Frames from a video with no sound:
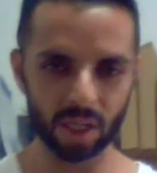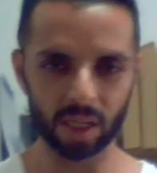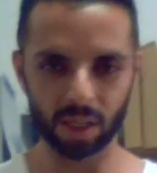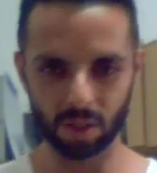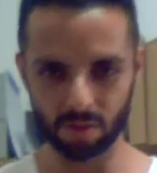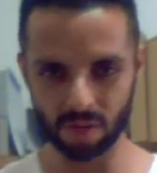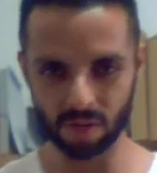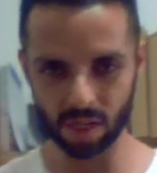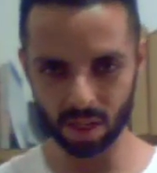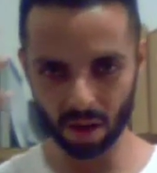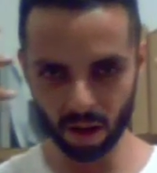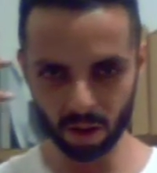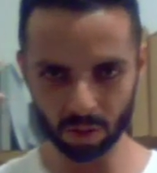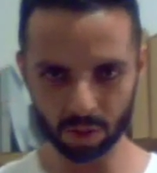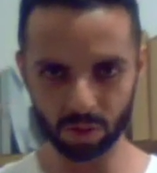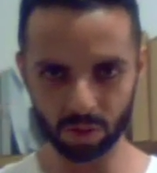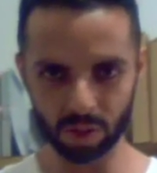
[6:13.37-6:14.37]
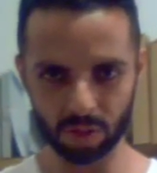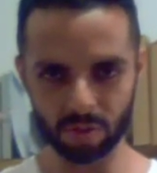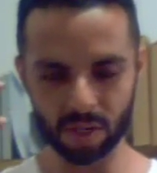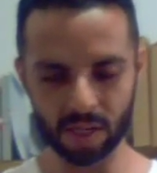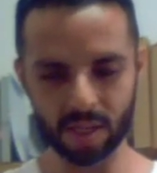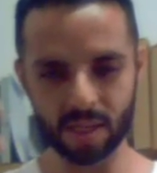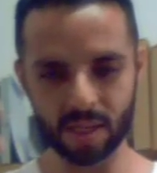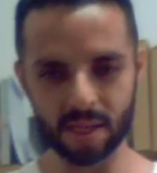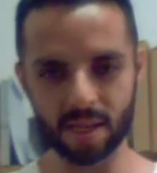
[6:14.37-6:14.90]
You need you
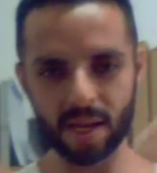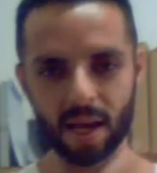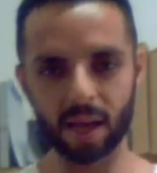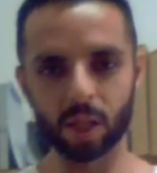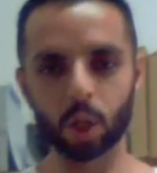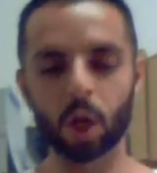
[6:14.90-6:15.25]
need the